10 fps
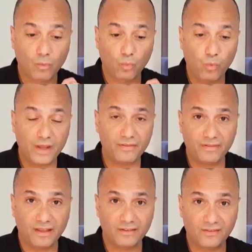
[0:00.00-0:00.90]

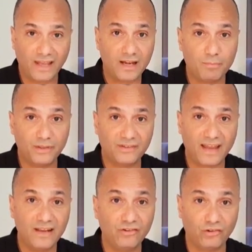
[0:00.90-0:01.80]
With zeta
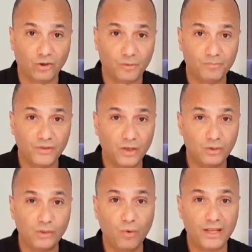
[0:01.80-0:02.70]
potential, the
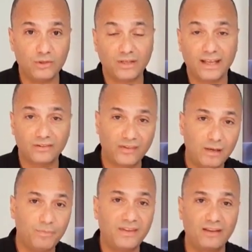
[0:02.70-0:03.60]
only way you can get
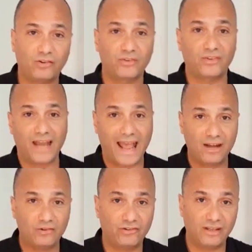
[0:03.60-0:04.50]
zeta potential is an
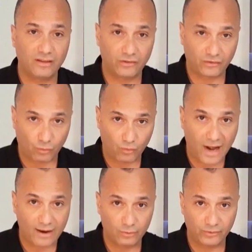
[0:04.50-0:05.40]
energy that
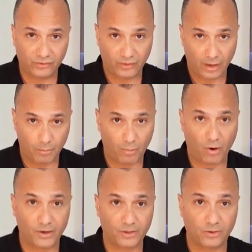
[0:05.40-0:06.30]
surrounds a
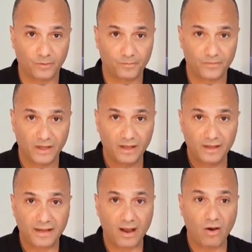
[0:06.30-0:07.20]
particle.
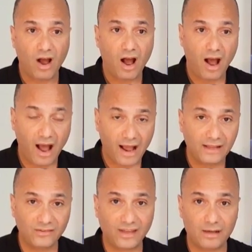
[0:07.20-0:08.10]
Now,
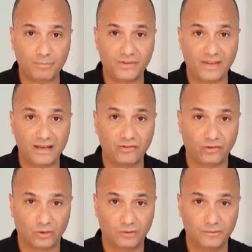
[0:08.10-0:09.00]
high zeta
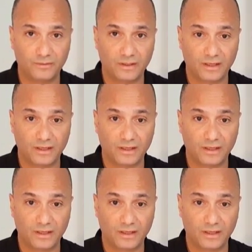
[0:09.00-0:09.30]
potential